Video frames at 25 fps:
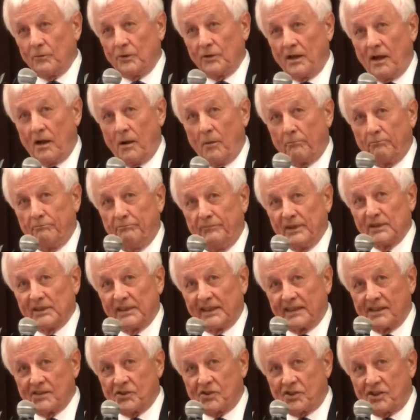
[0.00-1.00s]
we're now
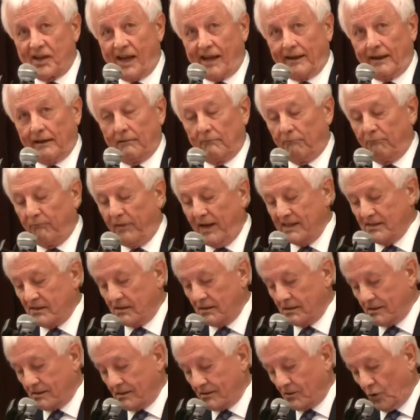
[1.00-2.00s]
building a second
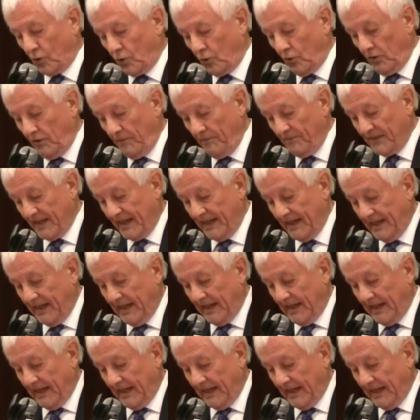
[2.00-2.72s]
basis school,